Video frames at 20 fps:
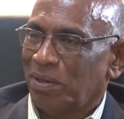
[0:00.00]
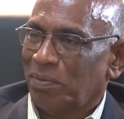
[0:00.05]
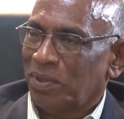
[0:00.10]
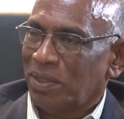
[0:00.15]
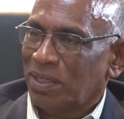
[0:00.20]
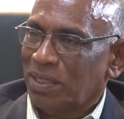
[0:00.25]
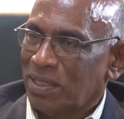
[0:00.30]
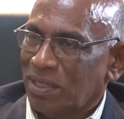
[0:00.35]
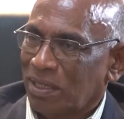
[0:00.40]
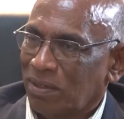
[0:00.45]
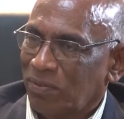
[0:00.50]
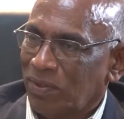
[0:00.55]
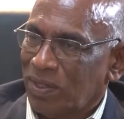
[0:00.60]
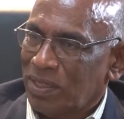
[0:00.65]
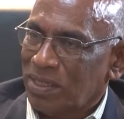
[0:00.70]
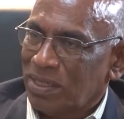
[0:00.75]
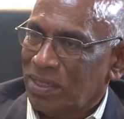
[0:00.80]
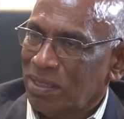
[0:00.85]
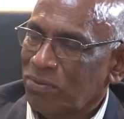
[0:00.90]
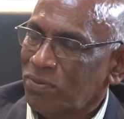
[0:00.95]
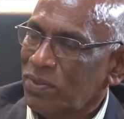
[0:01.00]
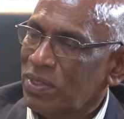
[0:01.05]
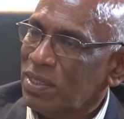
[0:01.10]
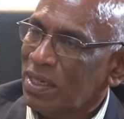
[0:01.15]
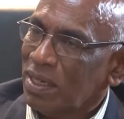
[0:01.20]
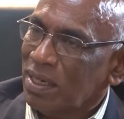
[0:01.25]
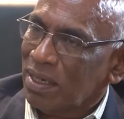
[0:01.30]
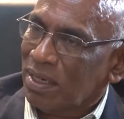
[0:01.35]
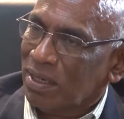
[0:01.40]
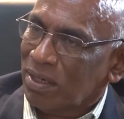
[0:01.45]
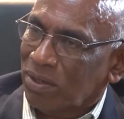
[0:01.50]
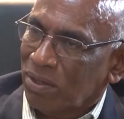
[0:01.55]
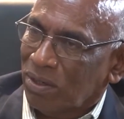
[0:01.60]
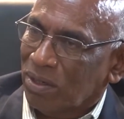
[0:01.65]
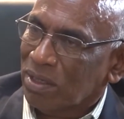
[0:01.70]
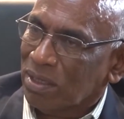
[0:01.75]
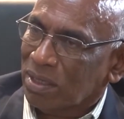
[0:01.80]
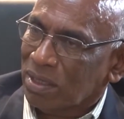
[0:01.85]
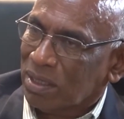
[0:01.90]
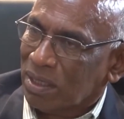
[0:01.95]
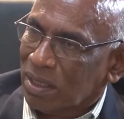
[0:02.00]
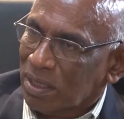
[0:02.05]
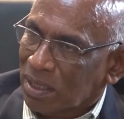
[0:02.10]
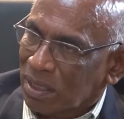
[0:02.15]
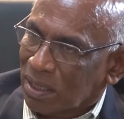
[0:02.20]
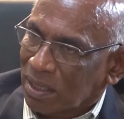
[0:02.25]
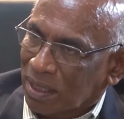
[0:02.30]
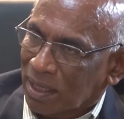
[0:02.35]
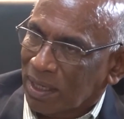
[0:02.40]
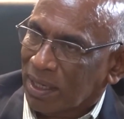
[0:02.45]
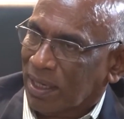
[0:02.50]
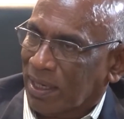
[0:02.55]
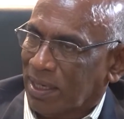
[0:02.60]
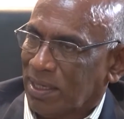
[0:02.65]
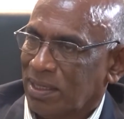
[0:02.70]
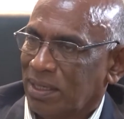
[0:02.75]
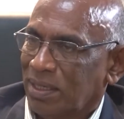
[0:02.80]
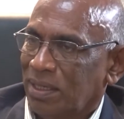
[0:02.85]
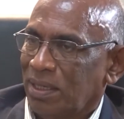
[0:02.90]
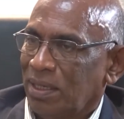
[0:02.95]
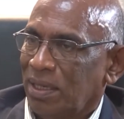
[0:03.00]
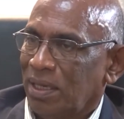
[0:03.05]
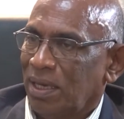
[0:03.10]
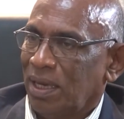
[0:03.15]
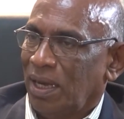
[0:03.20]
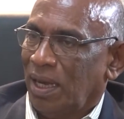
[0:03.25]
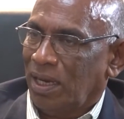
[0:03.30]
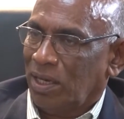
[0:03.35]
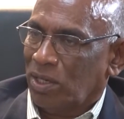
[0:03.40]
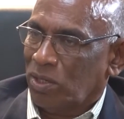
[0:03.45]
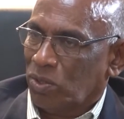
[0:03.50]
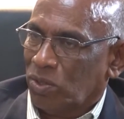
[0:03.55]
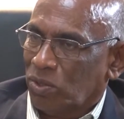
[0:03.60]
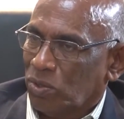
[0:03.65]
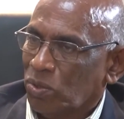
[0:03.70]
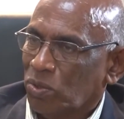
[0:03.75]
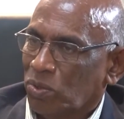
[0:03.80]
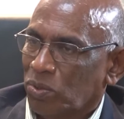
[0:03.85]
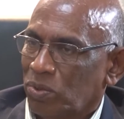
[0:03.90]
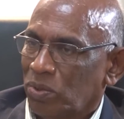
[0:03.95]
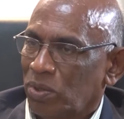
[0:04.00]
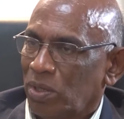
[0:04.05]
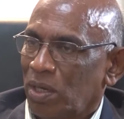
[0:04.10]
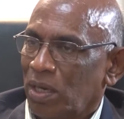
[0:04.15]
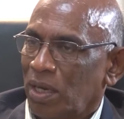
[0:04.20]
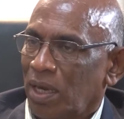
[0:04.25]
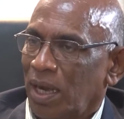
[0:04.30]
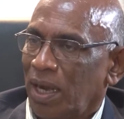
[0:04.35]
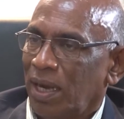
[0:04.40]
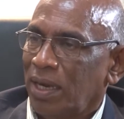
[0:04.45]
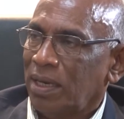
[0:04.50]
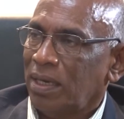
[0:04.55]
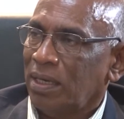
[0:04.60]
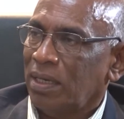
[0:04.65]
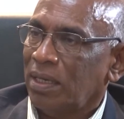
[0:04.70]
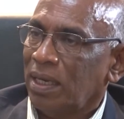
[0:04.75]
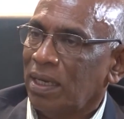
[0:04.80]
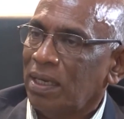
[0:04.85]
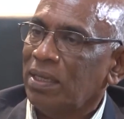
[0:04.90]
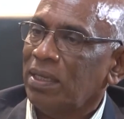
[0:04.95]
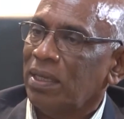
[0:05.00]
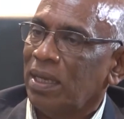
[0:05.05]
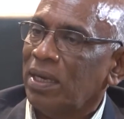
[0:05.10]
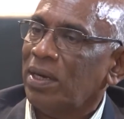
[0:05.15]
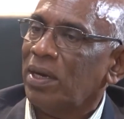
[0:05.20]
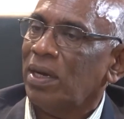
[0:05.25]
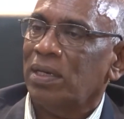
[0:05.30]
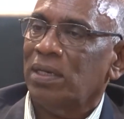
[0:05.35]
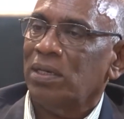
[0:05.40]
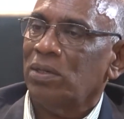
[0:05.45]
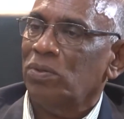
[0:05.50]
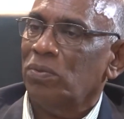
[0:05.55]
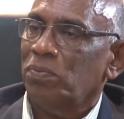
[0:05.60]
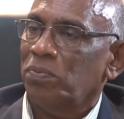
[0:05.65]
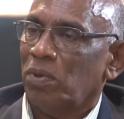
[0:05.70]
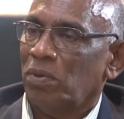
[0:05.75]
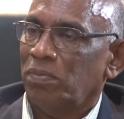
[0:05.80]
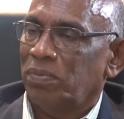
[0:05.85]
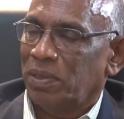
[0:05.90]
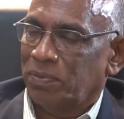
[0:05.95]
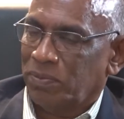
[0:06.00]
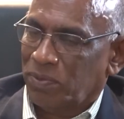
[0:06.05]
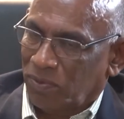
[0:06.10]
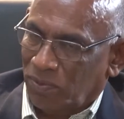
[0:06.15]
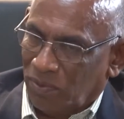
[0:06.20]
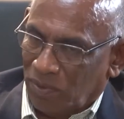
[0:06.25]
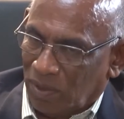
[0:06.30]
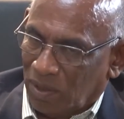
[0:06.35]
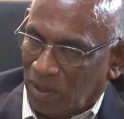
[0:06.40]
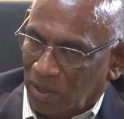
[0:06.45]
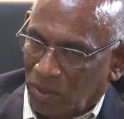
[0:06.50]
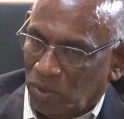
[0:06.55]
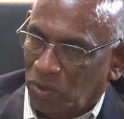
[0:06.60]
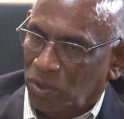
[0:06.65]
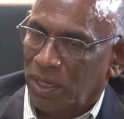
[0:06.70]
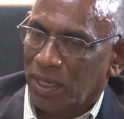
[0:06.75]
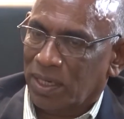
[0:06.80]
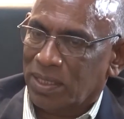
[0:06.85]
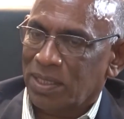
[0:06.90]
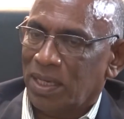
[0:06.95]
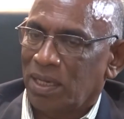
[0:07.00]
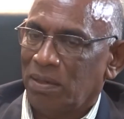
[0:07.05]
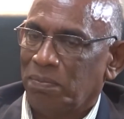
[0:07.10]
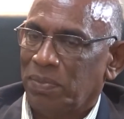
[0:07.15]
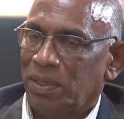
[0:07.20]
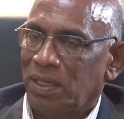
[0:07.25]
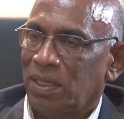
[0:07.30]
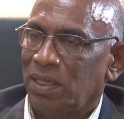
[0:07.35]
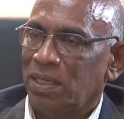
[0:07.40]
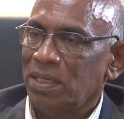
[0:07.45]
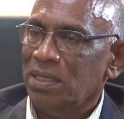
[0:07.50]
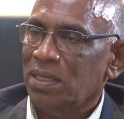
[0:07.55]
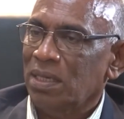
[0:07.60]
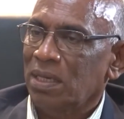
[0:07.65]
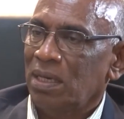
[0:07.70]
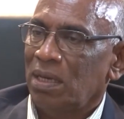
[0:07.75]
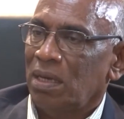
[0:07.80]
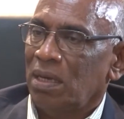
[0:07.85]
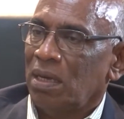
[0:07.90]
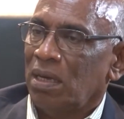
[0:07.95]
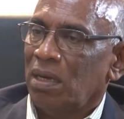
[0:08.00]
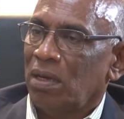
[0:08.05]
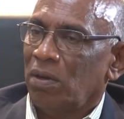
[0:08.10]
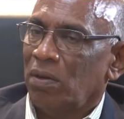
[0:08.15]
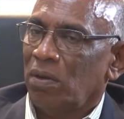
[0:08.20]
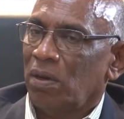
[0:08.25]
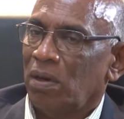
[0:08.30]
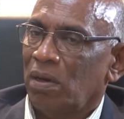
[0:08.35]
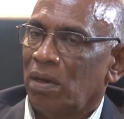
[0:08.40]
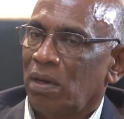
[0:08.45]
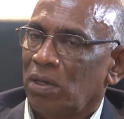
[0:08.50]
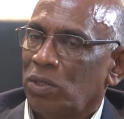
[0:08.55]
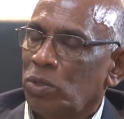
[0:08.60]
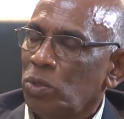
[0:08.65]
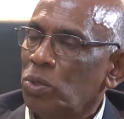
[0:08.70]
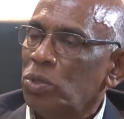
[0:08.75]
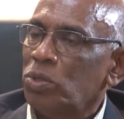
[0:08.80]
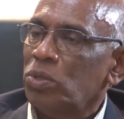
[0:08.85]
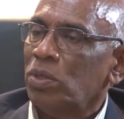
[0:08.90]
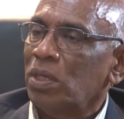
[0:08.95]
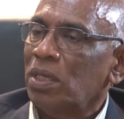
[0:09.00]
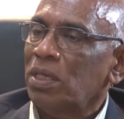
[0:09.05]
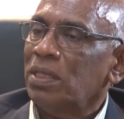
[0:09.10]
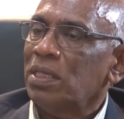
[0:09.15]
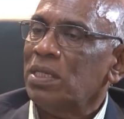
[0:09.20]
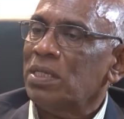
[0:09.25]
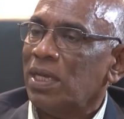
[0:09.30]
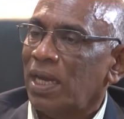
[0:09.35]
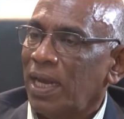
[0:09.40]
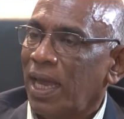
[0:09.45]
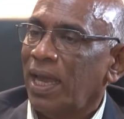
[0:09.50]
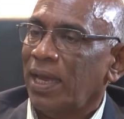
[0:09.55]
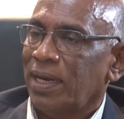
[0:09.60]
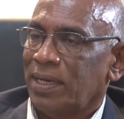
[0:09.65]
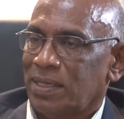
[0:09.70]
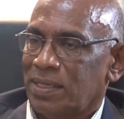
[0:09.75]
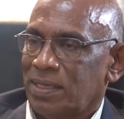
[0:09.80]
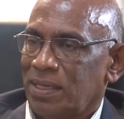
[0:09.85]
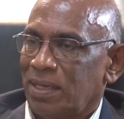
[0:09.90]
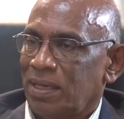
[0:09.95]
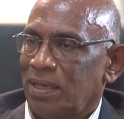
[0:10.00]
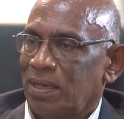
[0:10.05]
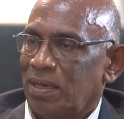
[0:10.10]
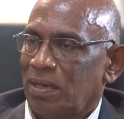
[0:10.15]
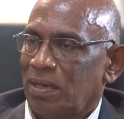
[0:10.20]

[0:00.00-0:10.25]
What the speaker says: some of these investors, which are not correct and true, and then they run into problems. A good example is usually these lands